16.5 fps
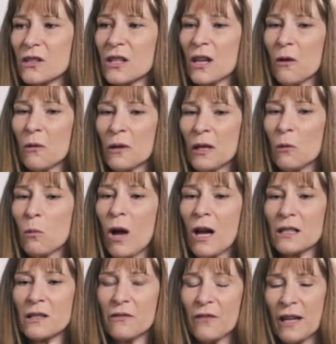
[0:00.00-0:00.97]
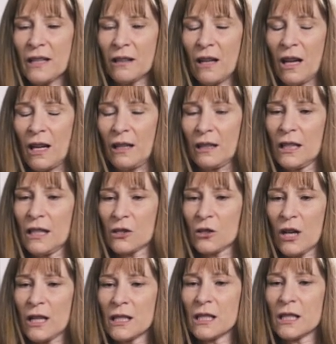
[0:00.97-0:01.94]
so he walked a fine line. He
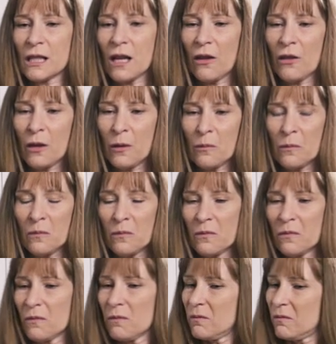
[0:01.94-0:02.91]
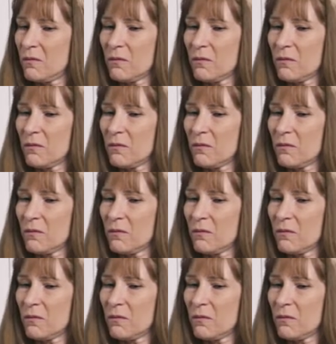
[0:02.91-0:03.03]
tried to tell them